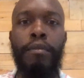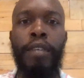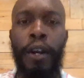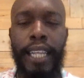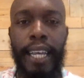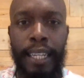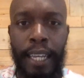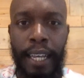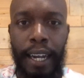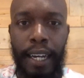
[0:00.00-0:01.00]
are that
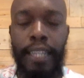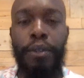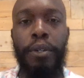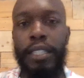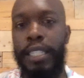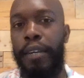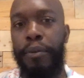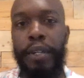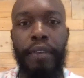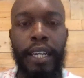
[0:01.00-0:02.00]
in order to get
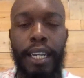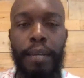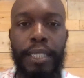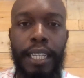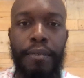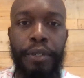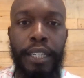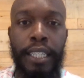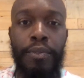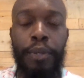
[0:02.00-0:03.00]
rid of economic slavery
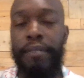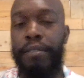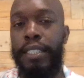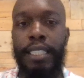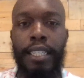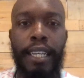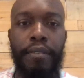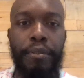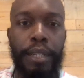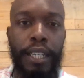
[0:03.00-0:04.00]
is we have to disconnect
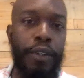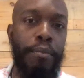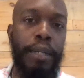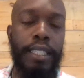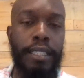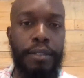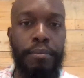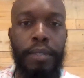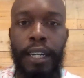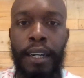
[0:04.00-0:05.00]
from the current money system.
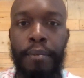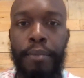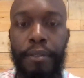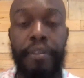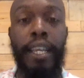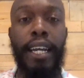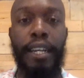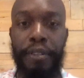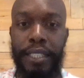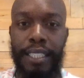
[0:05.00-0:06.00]
The fiat
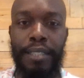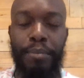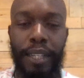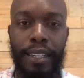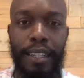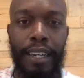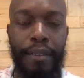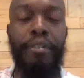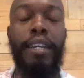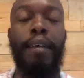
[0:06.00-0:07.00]

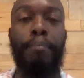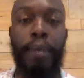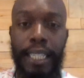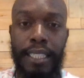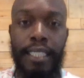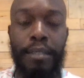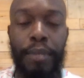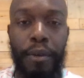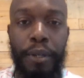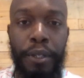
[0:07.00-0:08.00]
money system
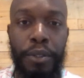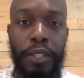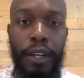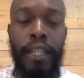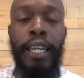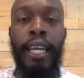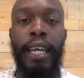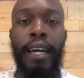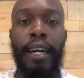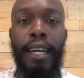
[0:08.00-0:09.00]
that we use,
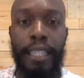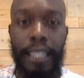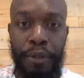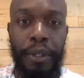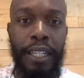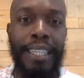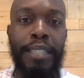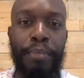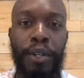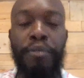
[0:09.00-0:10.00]
literally is
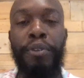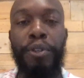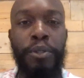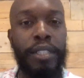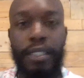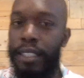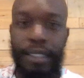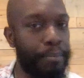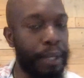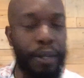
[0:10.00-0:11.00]
built for you to
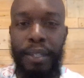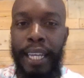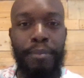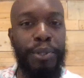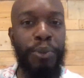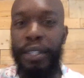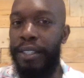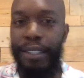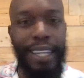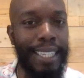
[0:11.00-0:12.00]
be on the hamster wheel.
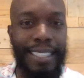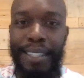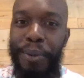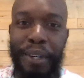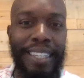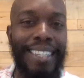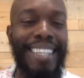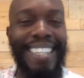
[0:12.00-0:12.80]
You're constantly working